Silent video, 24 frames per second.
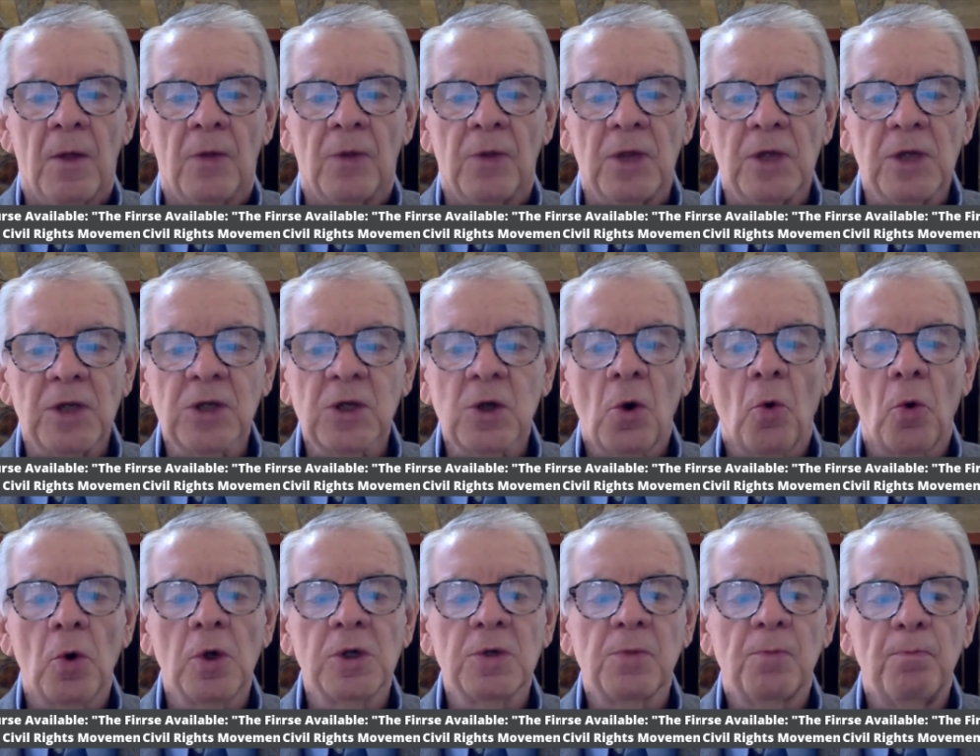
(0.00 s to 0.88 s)
This
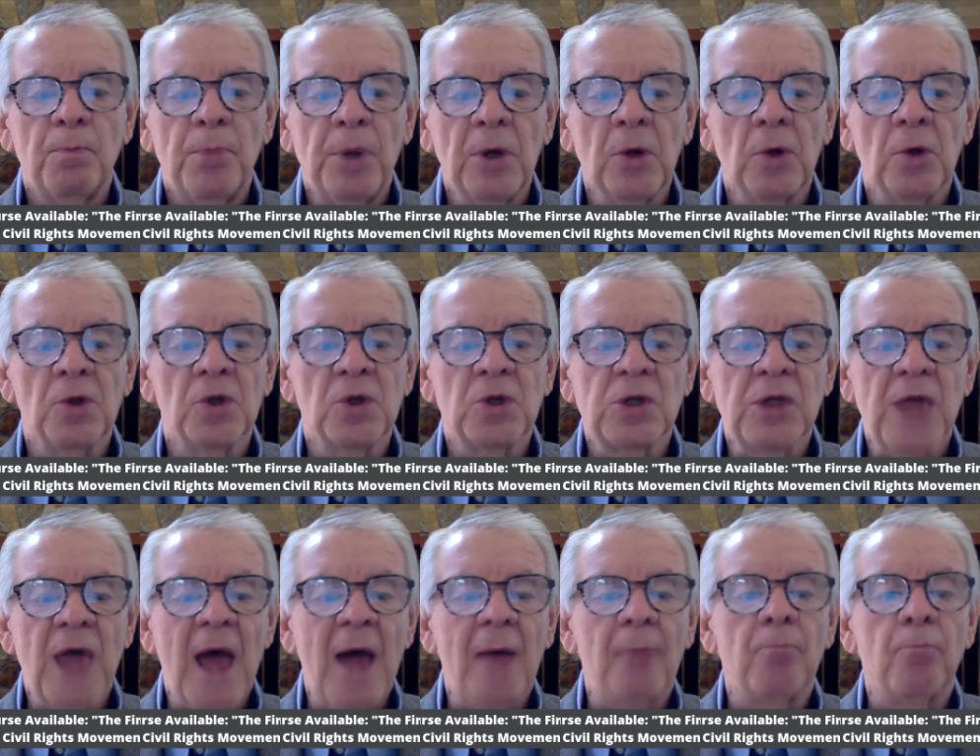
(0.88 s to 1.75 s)
course builds
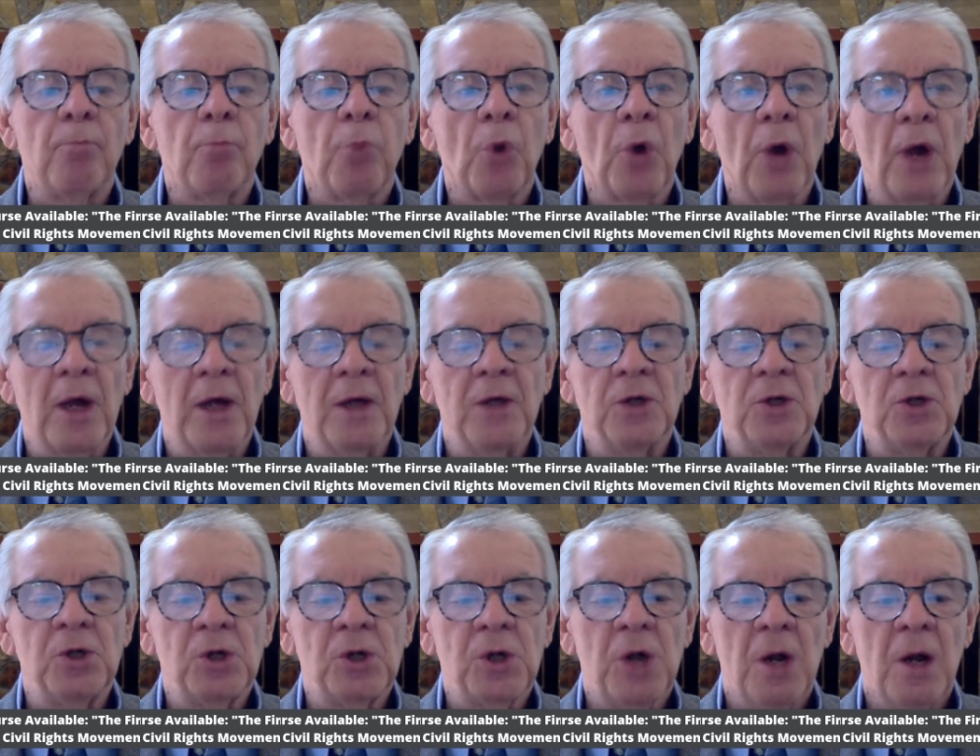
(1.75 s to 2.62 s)
that bridge
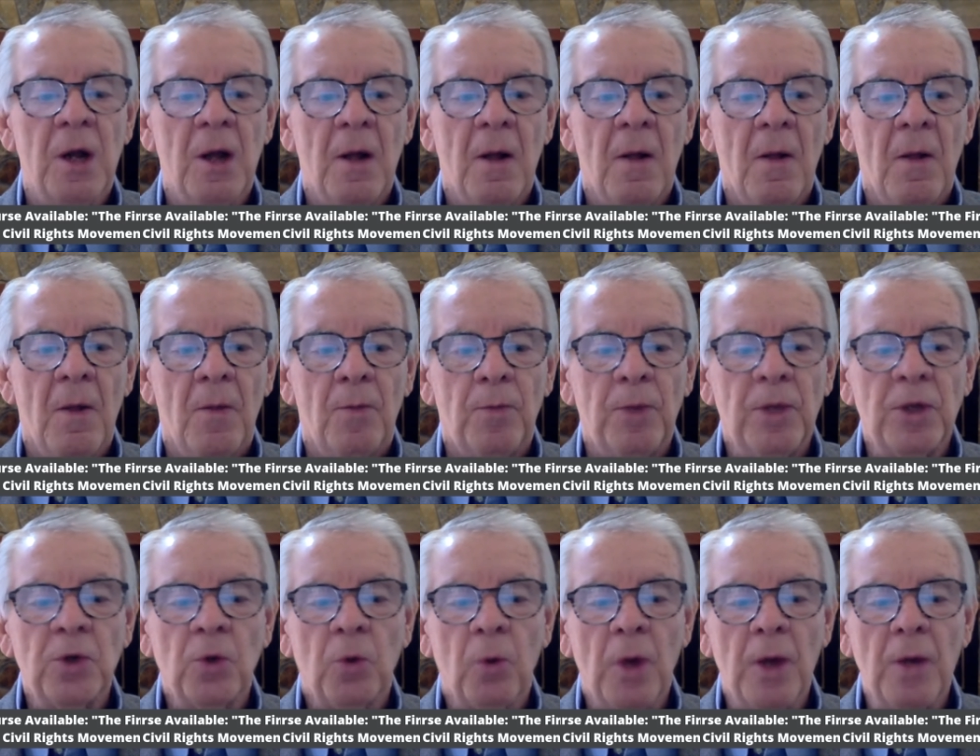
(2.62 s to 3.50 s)

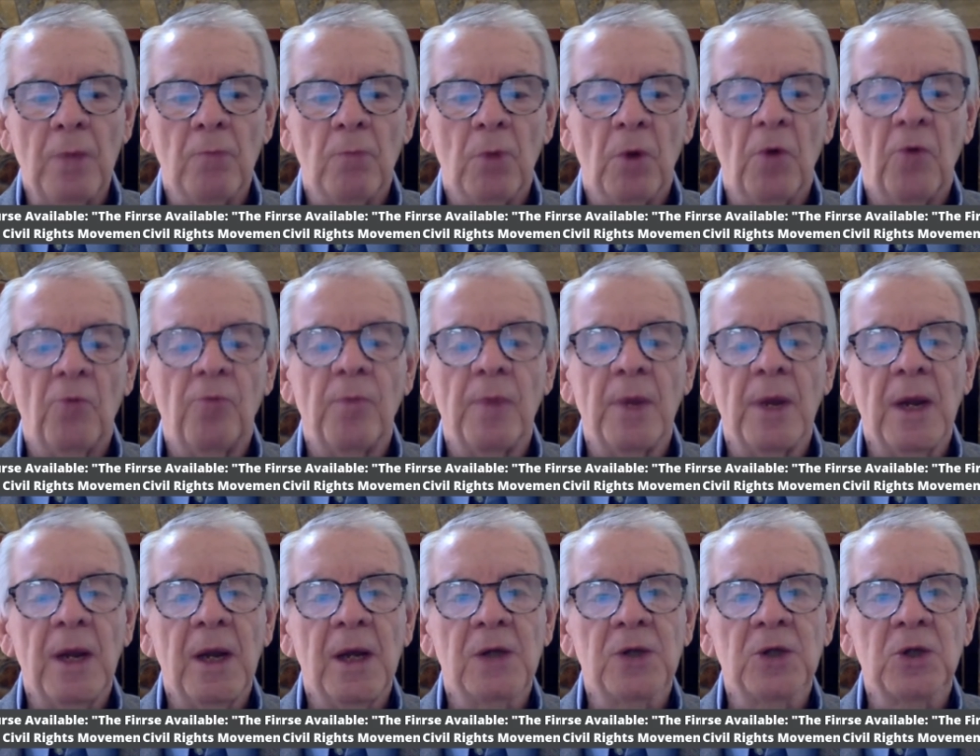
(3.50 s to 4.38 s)
between
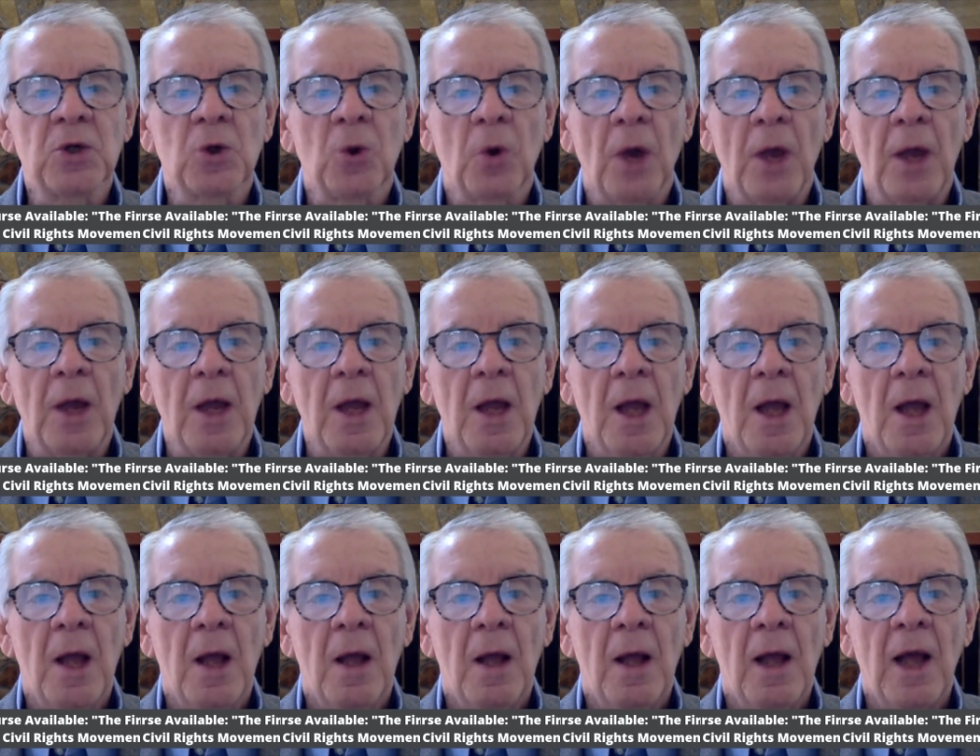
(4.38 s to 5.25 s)
movement history
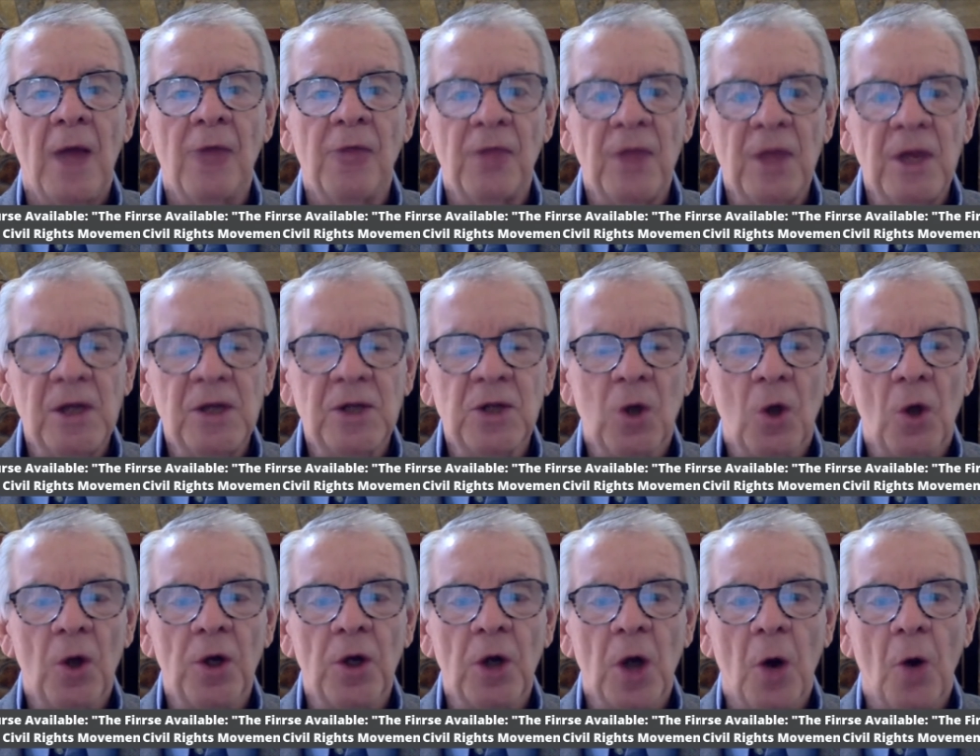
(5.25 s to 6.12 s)
and these
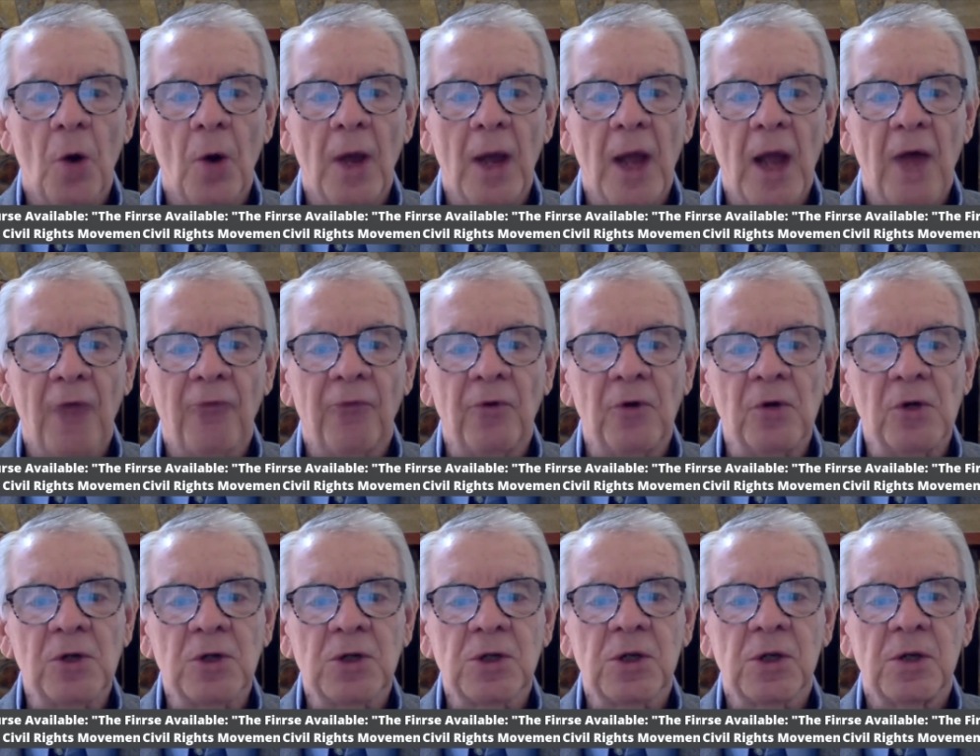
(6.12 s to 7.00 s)
ongoing
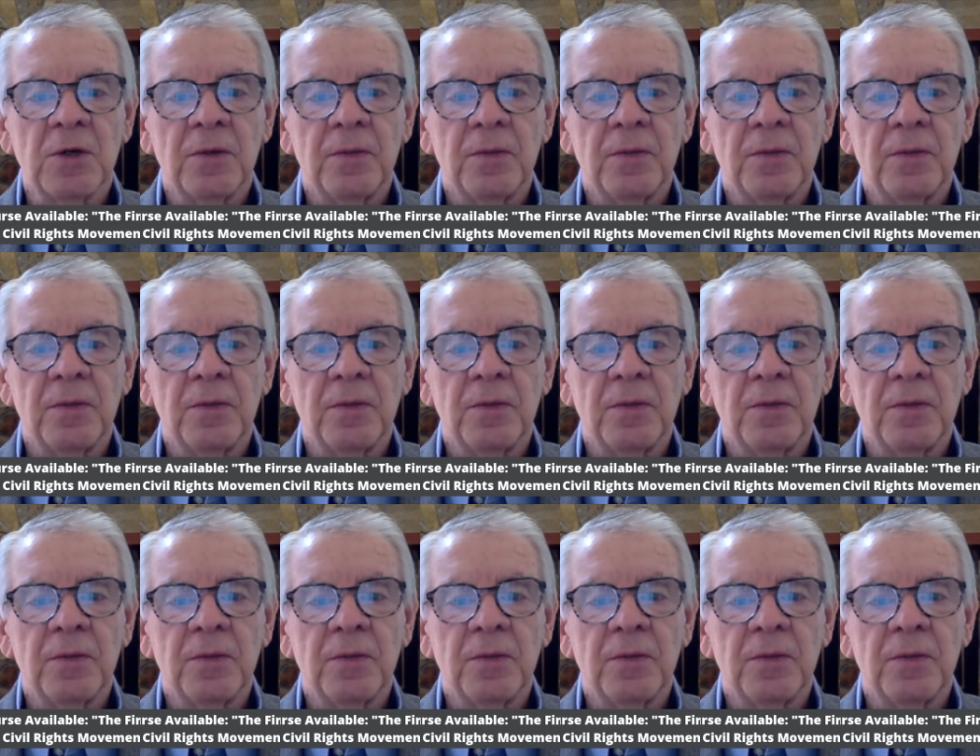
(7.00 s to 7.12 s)
efforts.